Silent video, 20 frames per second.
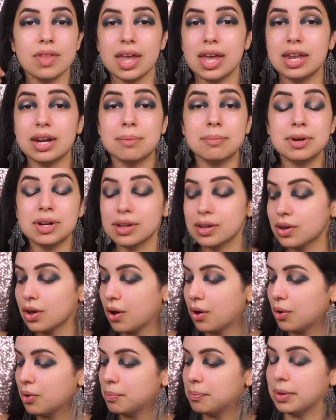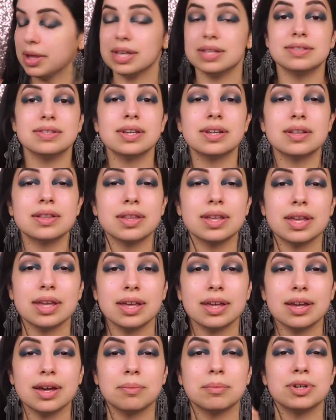And I'm going to go
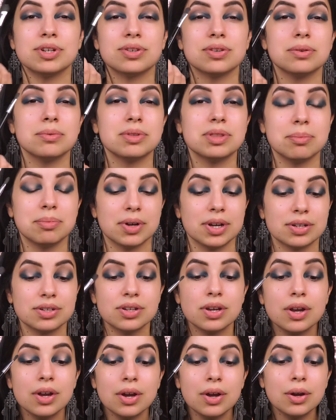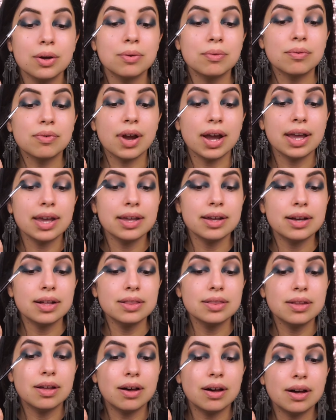basically, I'm going to show you with the brush, right
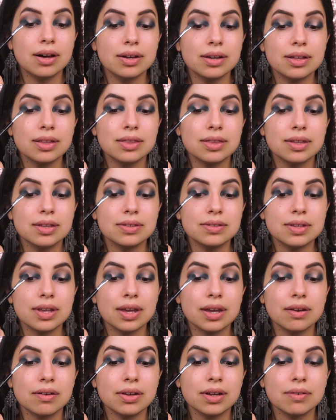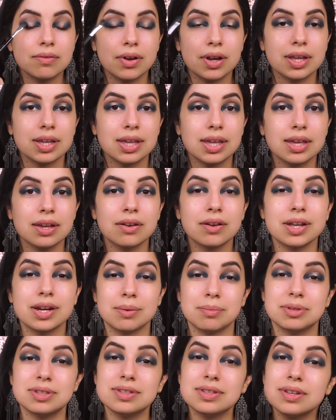along this area right here, and
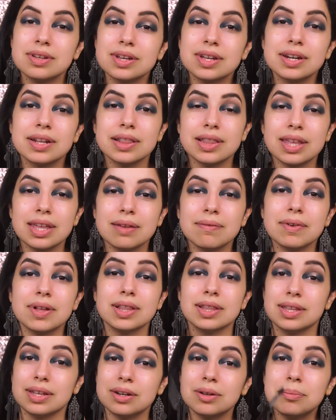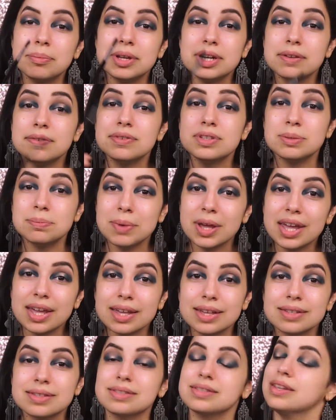I'm still gonna leave a little bit of
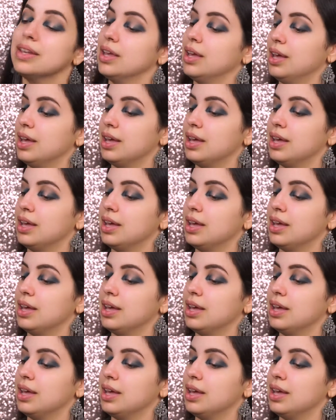space